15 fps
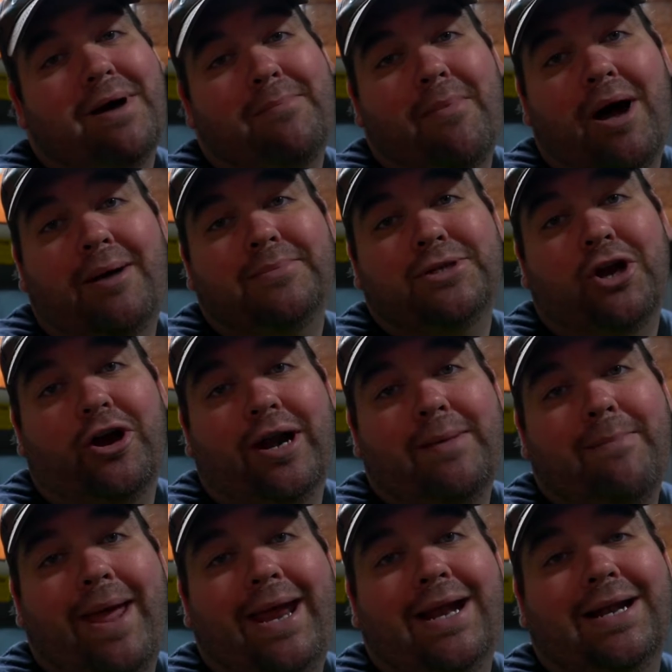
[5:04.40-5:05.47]
my mom's already
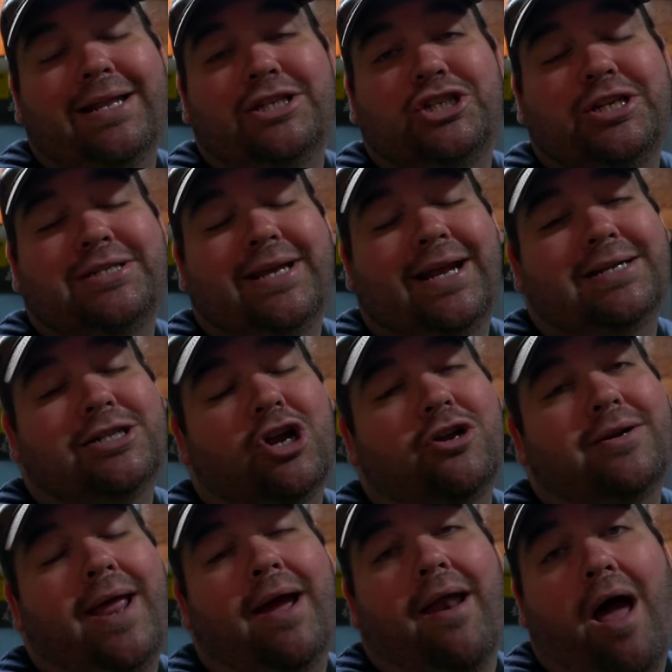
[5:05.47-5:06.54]
made it and she said it
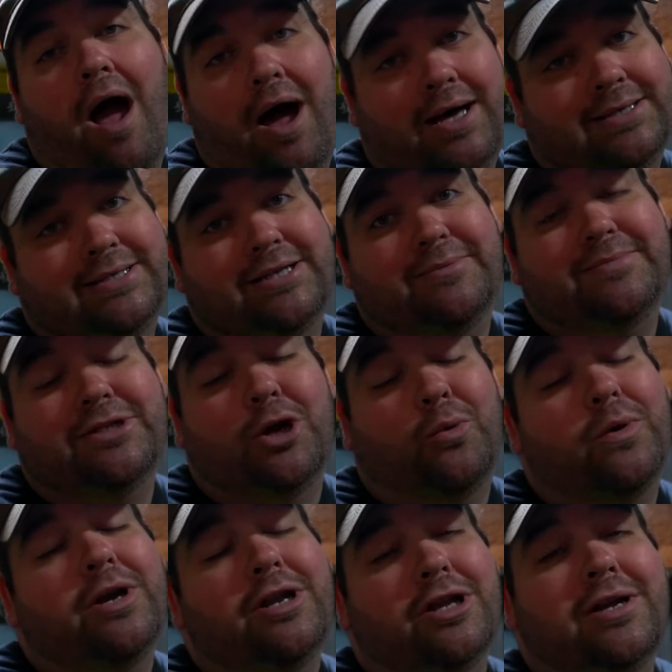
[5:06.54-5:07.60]
turned out awesome. So
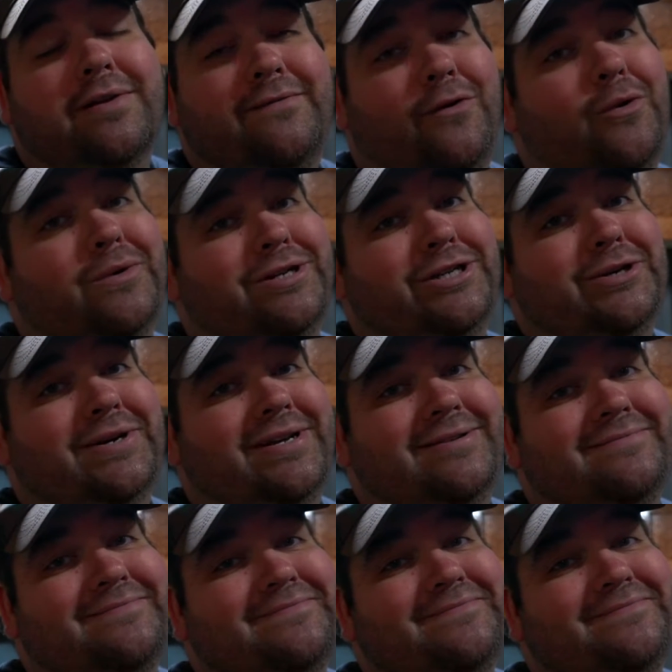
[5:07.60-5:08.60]
we're looking forward to it.